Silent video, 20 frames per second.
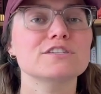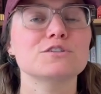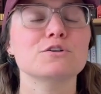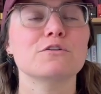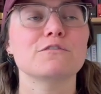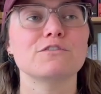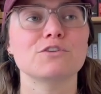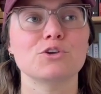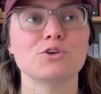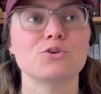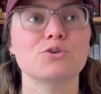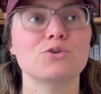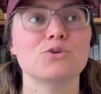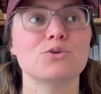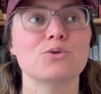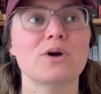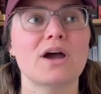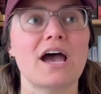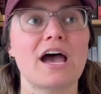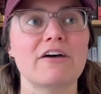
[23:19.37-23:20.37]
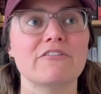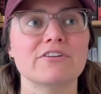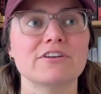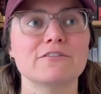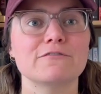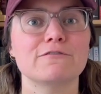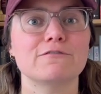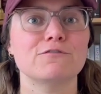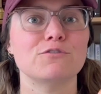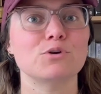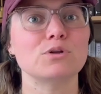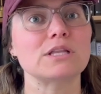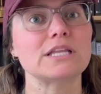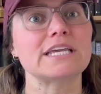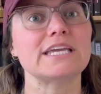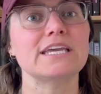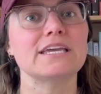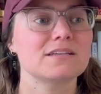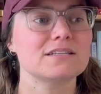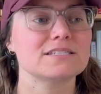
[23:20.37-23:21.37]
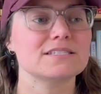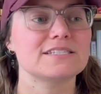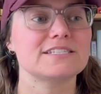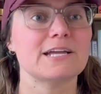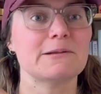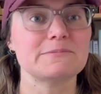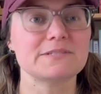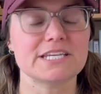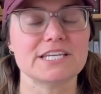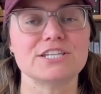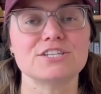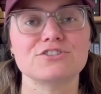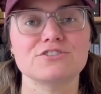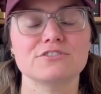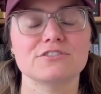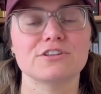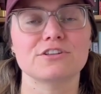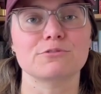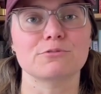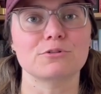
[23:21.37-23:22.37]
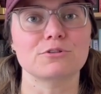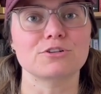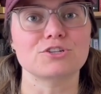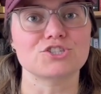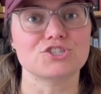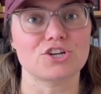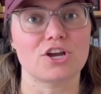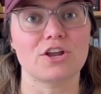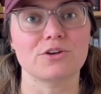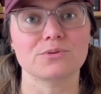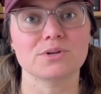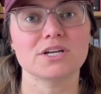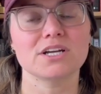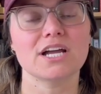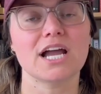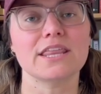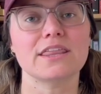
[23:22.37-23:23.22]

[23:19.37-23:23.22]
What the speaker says: So if you haven't fully stepped into the thriller genre,